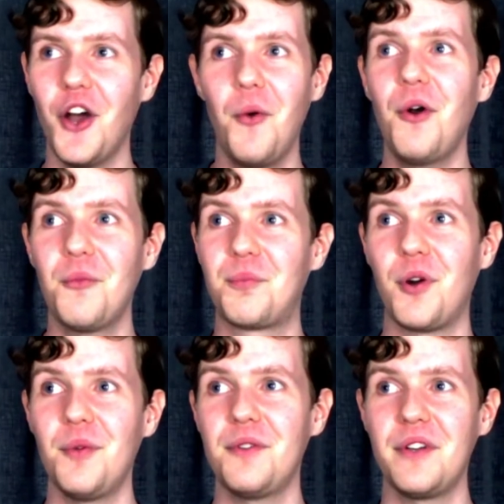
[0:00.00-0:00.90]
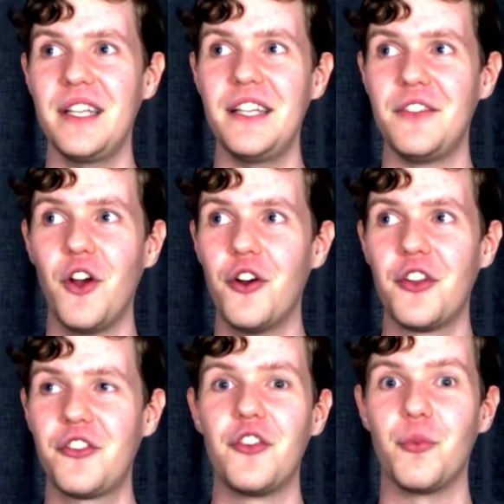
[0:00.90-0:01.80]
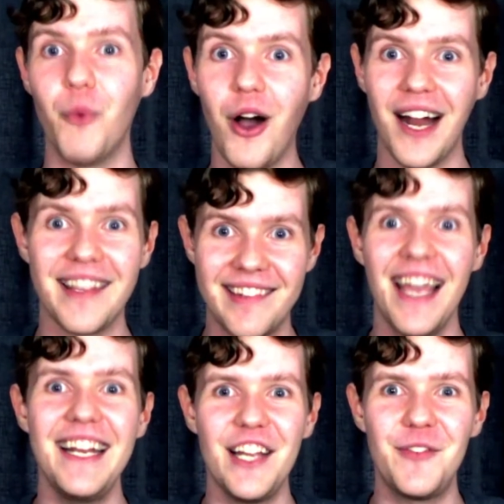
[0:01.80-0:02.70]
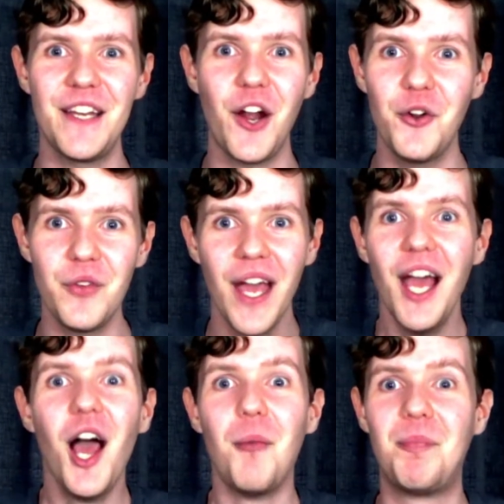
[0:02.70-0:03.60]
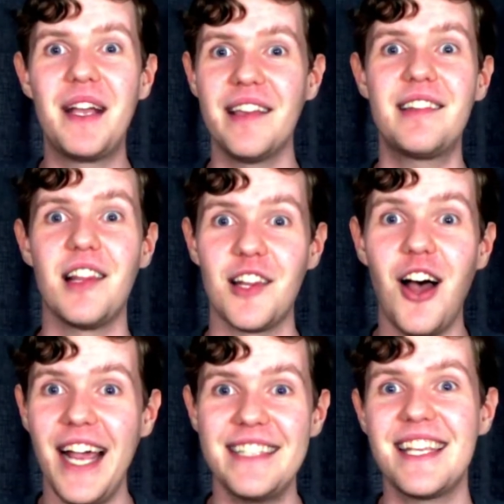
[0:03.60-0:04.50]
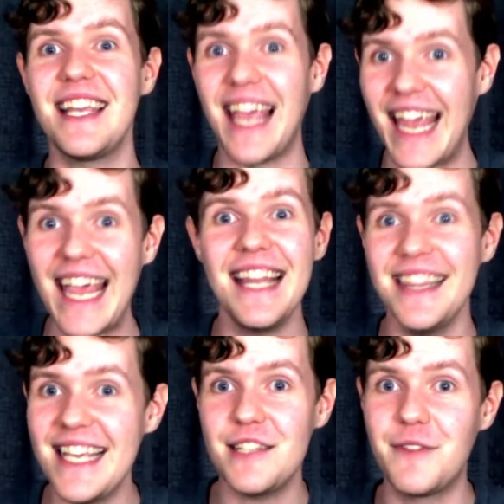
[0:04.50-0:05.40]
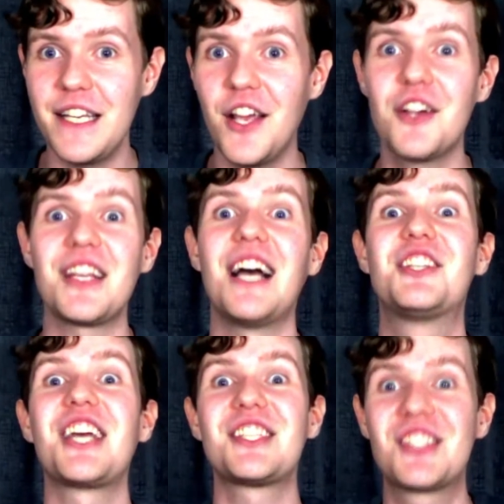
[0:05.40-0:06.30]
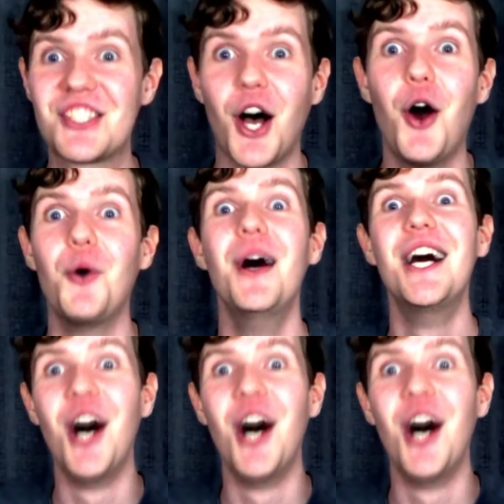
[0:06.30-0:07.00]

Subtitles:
No one probably really notices what I say in these videos, because the lighting in these videos are just so